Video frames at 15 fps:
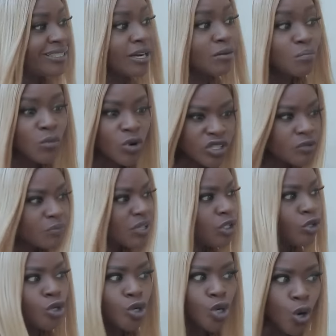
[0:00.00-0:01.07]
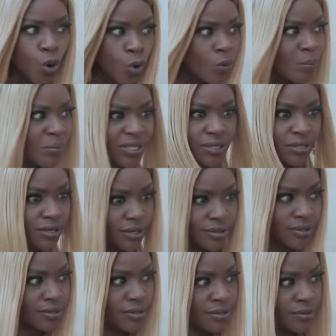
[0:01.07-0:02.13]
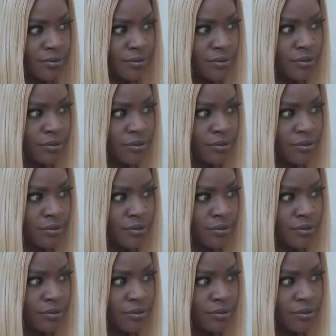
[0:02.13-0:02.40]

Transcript: There must be no mistakes.